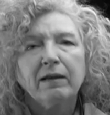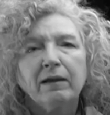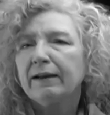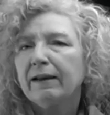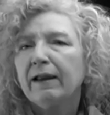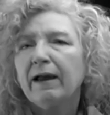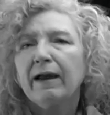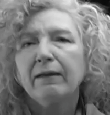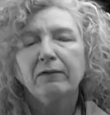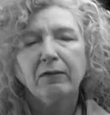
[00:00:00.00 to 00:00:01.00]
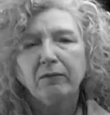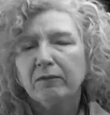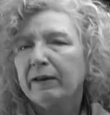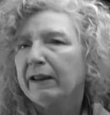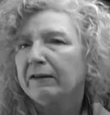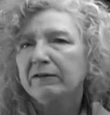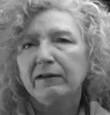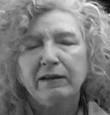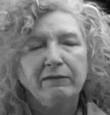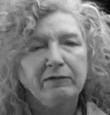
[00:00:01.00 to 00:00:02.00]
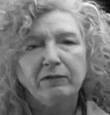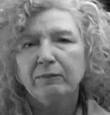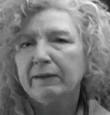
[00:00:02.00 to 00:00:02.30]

And I don't like to live in